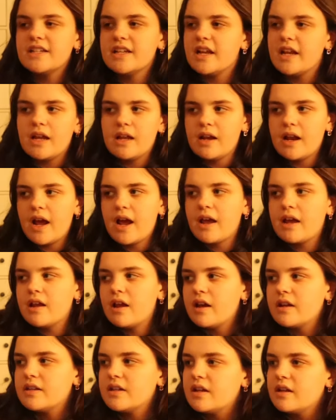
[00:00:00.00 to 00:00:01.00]
didn't.
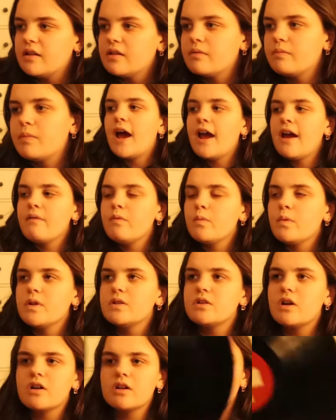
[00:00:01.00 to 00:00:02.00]
I, I didn't. I haven't been
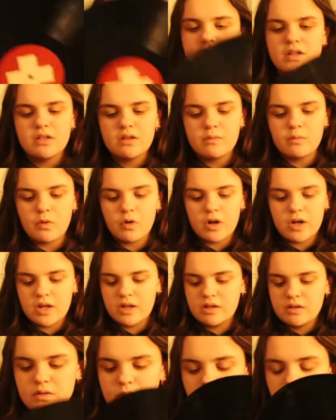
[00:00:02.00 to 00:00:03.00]
talking to you guys in the
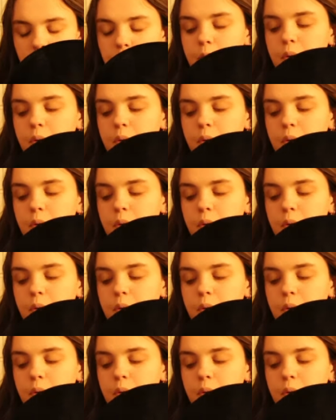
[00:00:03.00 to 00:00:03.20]
mornings